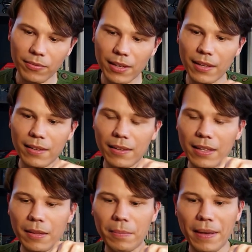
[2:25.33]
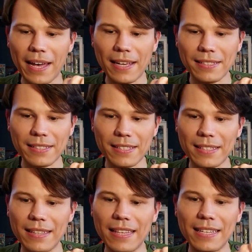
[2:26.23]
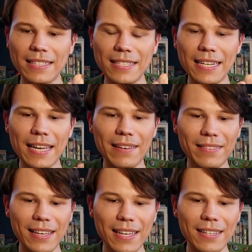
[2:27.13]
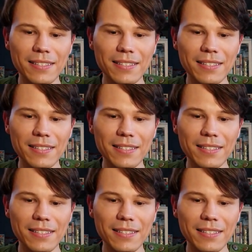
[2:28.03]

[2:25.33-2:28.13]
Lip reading: In the past, they didn't have that,